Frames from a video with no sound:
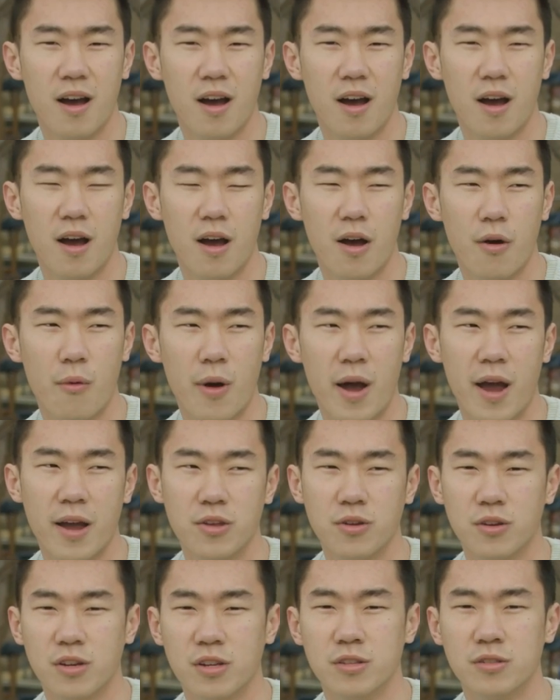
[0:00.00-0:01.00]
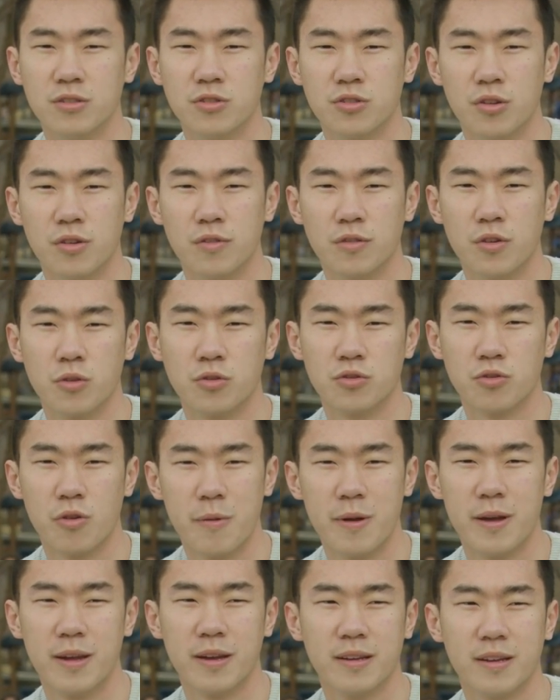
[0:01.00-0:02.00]
uh, where you can sort of go
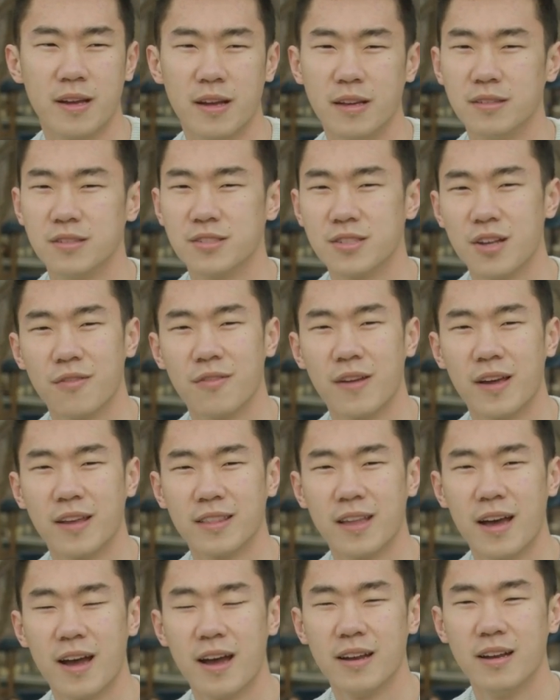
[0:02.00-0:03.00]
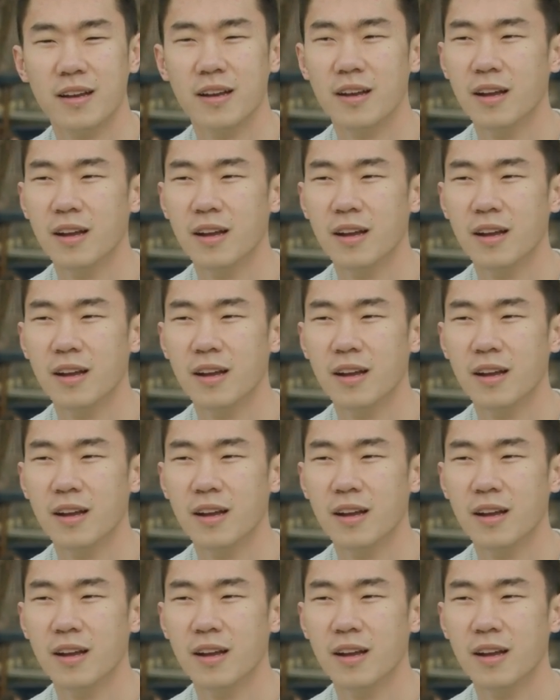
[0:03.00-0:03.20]
swimming and stuff like that.